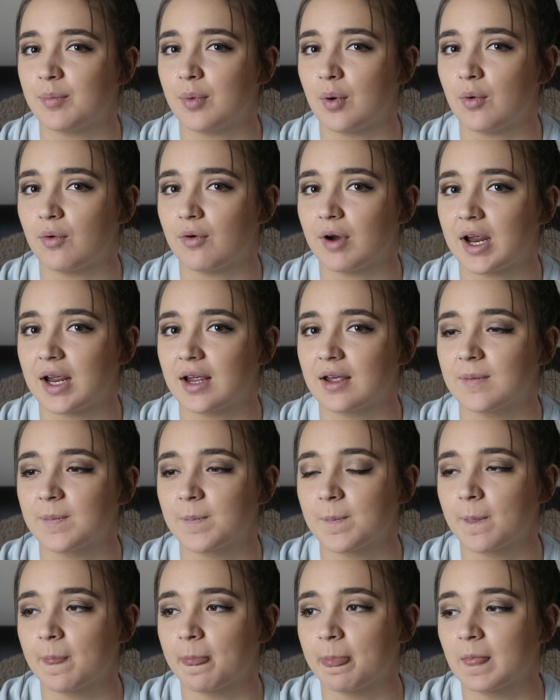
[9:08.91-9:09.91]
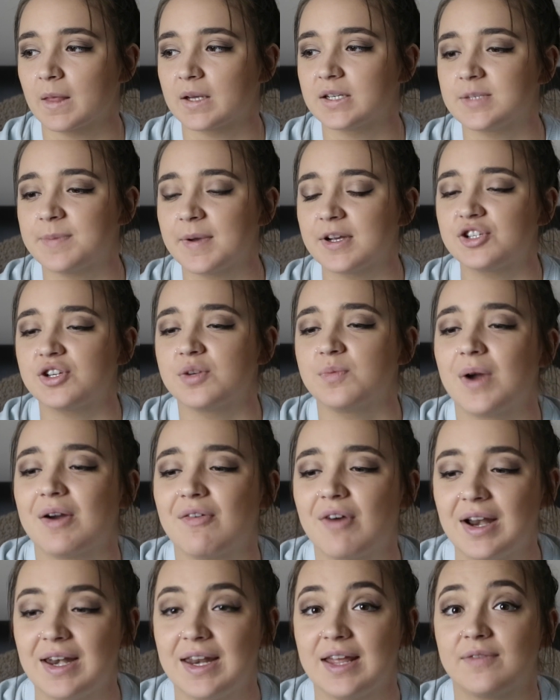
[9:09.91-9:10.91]
boring, especially
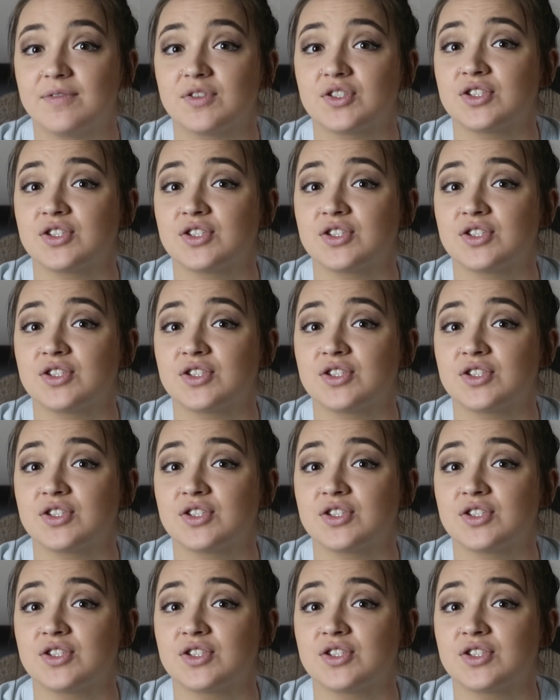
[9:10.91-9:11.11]
where I live.